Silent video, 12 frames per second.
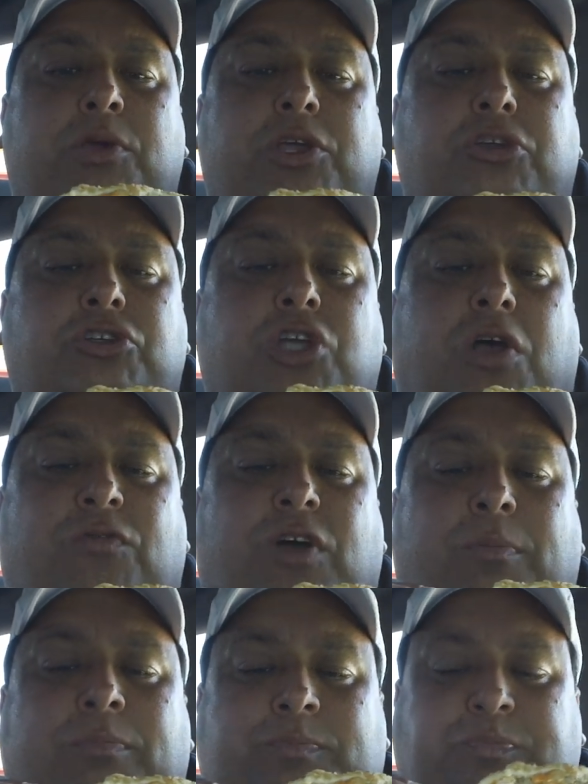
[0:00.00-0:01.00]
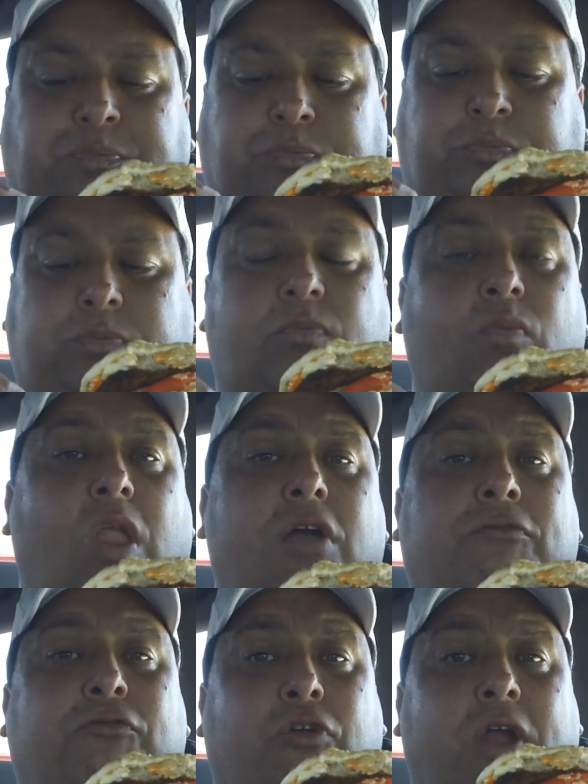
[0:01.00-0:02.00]
pick yourself up
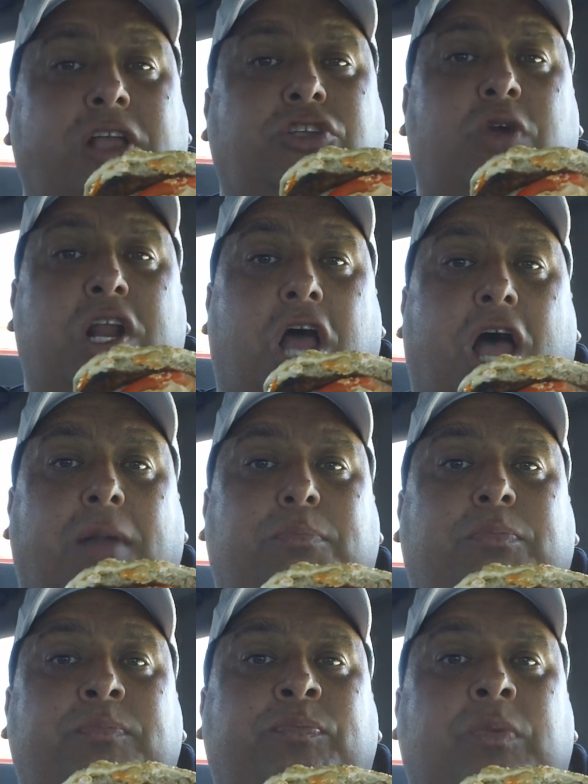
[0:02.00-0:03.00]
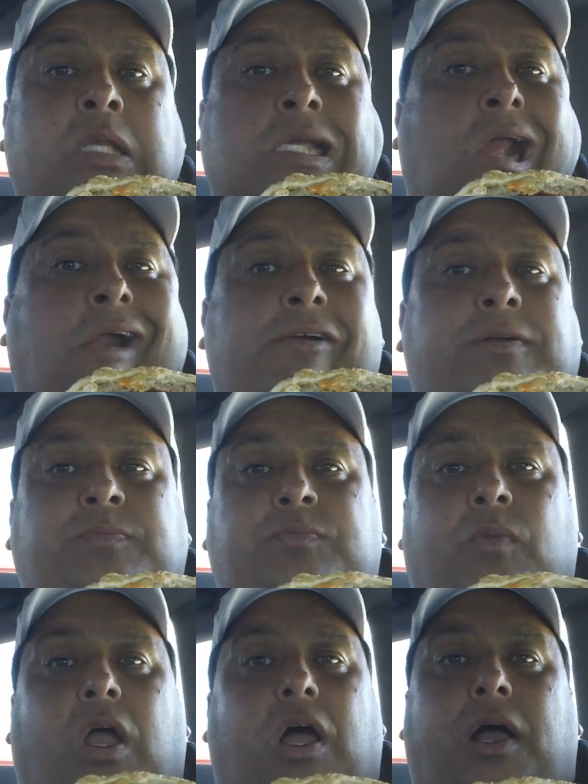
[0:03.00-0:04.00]
a Frank's Red Hot
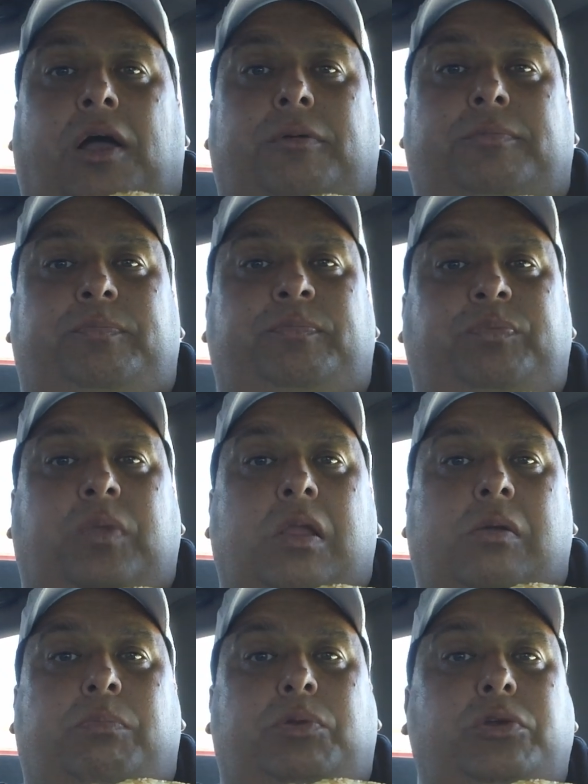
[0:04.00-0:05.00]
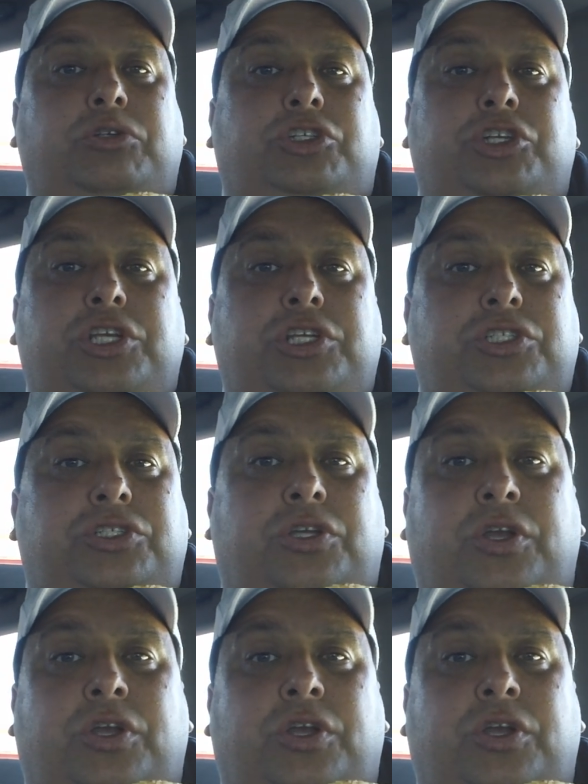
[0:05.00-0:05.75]
um, blue cheese.